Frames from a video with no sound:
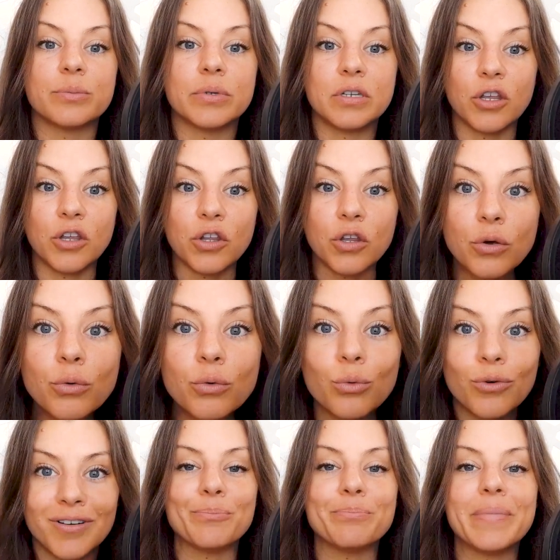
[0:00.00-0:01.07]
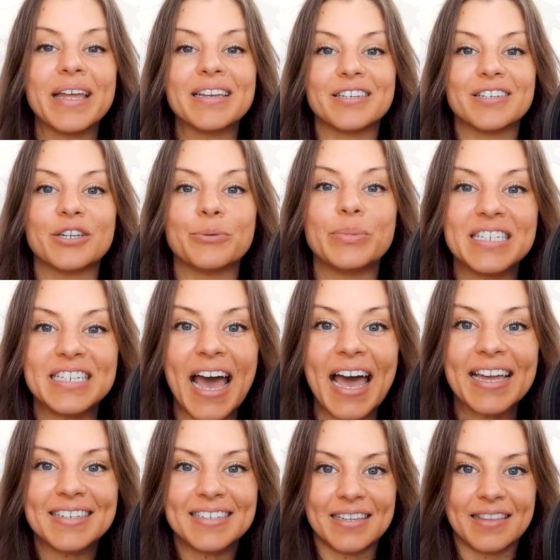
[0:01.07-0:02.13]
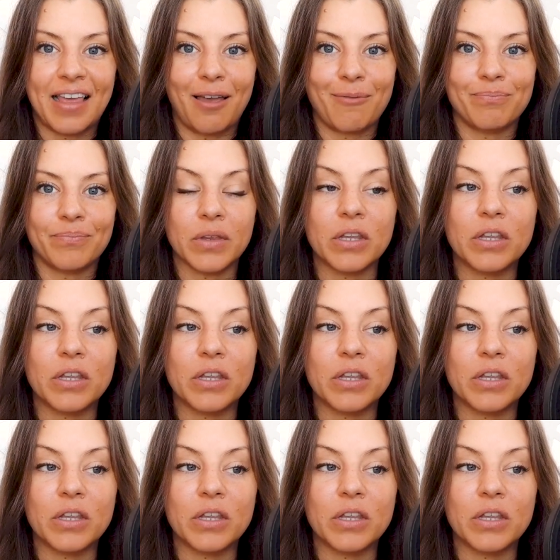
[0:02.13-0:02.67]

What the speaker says: but you are meant to be tied to them.